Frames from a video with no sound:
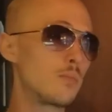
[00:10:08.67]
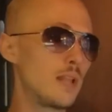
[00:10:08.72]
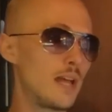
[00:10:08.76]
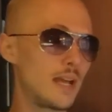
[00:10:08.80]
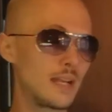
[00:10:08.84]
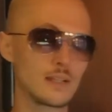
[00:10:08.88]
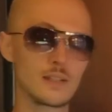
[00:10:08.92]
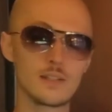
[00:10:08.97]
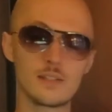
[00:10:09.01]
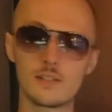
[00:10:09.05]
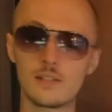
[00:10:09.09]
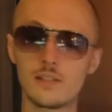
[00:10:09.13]

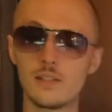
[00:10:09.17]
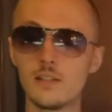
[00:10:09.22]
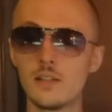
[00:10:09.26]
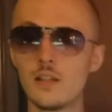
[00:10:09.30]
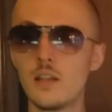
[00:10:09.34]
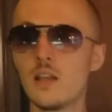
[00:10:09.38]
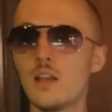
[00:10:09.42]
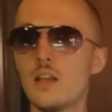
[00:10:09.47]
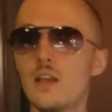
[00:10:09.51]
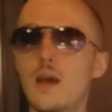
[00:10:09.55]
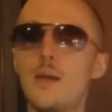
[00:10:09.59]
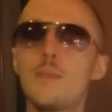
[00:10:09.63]
blacklisted.
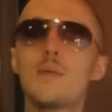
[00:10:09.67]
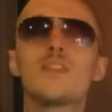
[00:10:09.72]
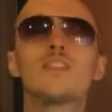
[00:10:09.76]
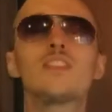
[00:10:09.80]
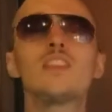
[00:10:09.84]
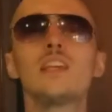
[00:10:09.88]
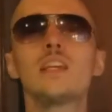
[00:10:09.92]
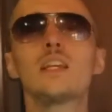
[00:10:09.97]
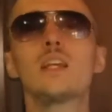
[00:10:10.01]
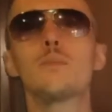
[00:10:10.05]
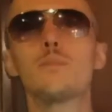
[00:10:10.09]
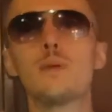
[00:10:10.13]
I mean,
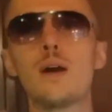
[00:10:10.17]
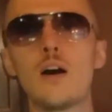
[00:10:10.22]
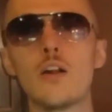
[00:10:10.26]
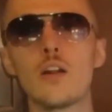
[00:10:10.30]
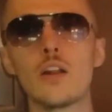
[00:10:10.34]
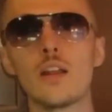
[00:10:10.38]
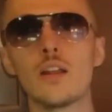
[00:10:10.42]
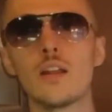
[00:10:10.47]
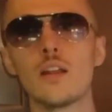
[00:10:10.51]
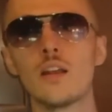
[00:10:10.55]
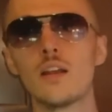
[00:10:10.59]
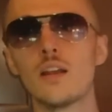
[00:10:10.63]
think about
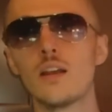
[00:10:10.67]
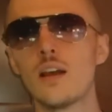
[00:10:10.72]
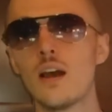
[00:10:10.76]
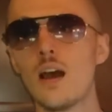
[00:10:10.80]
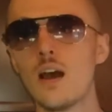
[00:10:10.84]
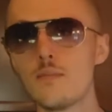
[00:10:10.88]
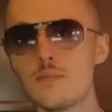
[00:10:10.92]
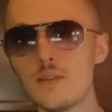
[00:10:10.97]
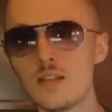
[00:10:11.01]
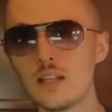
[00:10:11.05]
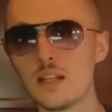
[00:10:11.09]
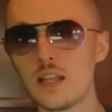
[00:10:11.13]
it.
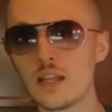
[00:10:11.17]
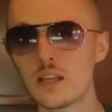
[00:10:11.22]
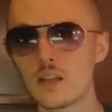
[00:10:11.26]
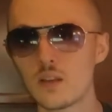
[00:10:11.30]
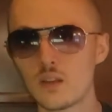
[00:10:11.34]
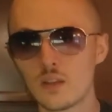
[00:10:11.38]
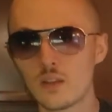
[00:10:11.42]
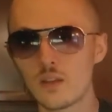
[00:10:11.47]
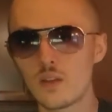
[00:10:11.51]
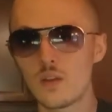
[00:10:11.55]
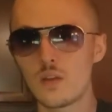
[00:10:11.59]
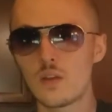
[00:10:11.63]
I mean, like,
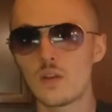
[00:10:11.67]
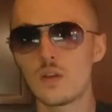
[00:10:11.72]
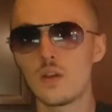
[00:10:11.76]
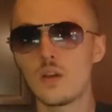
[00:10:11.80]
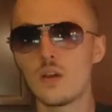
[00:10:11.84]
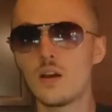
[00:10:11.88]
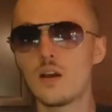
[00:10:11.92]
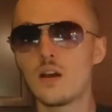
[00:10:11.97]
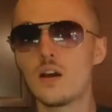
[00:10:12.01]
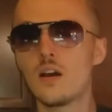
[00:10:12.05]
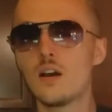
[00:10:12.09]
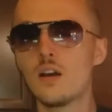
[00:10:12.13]

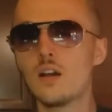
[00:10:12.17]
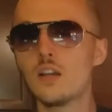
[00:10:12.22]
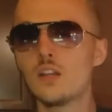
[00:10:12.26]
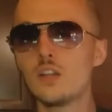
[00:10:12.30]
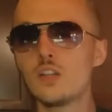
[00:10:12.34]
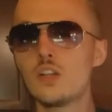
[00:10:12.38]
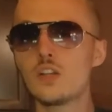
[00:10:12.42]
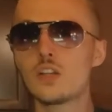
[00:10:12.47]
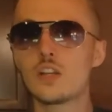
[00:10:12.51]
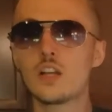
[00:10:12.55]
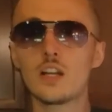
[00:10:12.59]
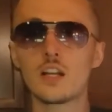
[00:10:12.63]

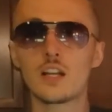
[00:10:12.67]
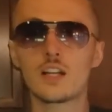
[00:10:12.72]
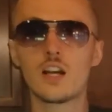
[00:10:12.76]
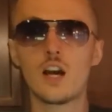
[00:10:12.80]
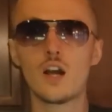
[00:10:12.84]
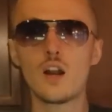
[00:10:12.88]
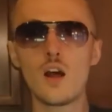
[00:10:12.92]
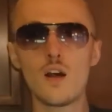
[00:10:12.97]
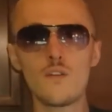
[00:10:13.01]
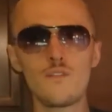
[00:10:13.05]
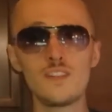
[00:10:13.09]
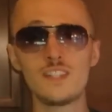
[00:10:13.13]
you're going to
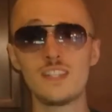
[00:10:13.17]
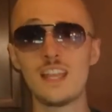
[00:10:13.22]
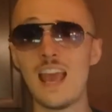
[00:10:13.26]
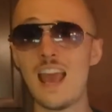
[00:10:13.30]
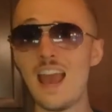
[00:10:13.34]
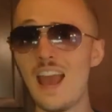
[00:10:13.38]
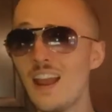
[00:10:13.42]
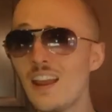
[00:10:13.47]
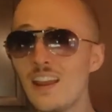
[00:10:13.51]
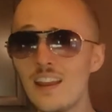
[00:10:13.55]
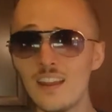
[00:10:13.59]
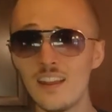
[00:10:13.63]
cut off his
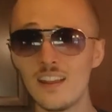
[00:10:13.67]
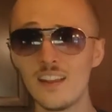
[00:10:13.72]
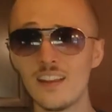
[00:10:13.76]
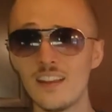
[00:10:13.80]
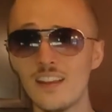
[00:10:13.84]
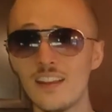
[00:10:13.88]
head?